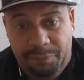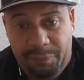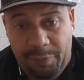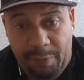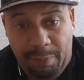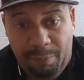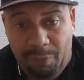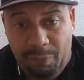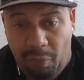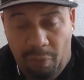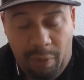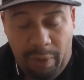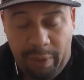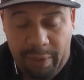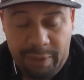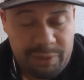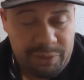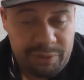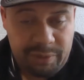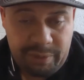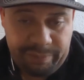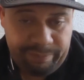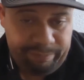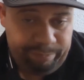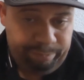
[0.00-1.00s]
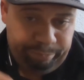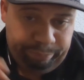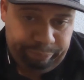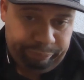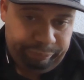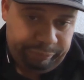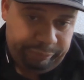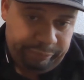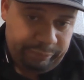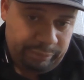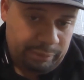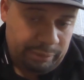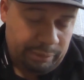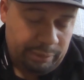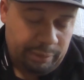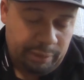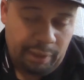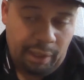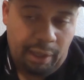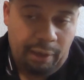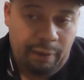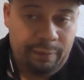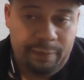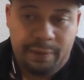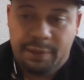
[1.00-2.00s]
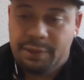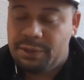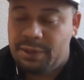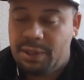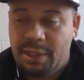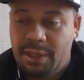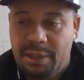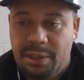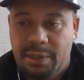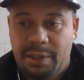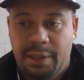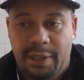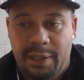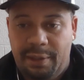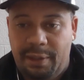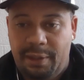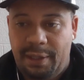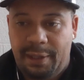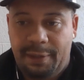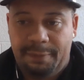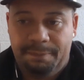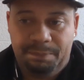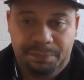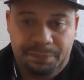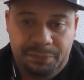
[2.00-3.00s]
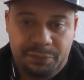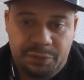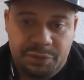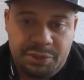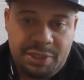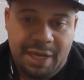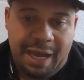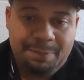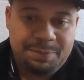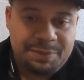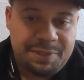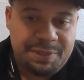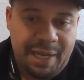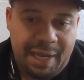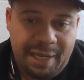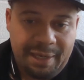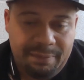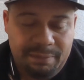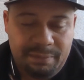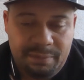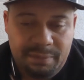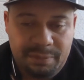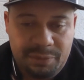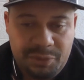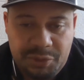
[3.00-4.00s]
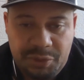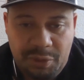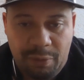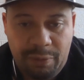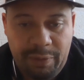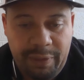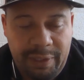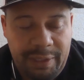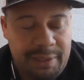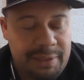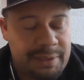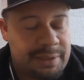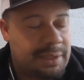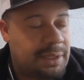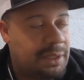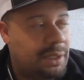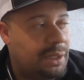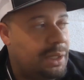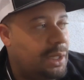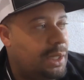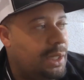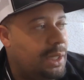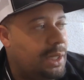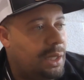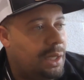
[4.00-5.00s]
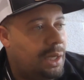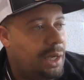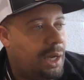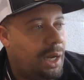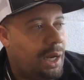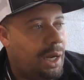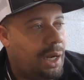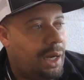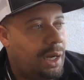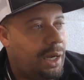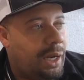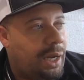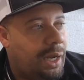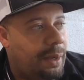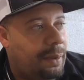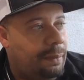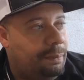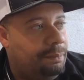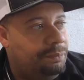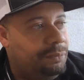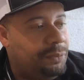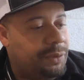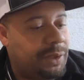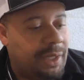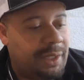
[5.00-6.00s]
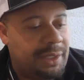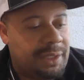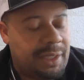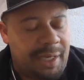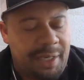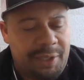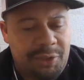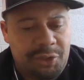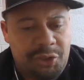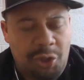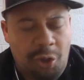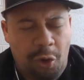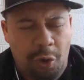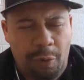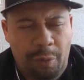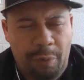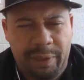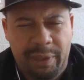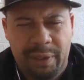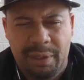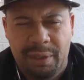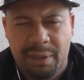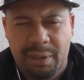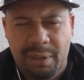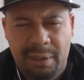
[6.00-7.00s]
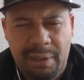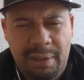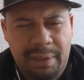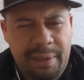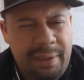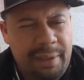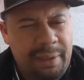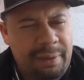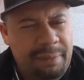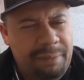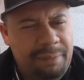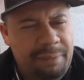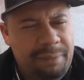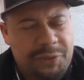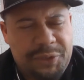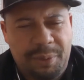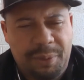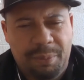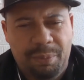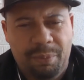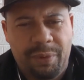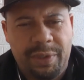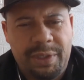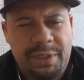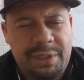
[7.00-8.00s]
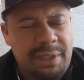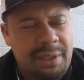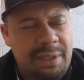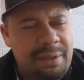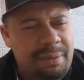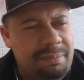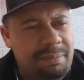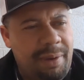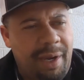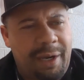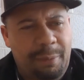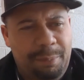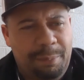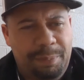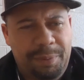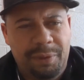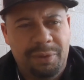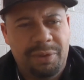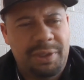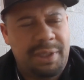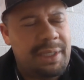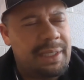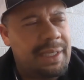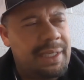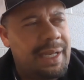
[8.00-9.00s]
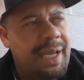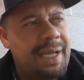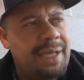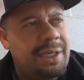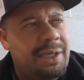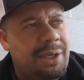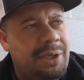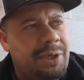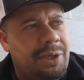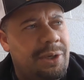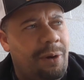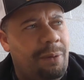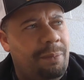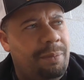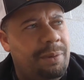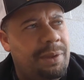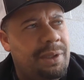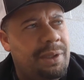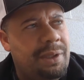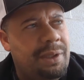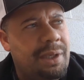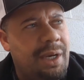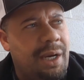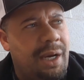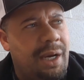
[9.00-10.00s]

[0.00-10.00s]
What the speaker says: Filmora is gone. It tops that so easy. The Adobe, for some reason, my computer didn't like the Adobe.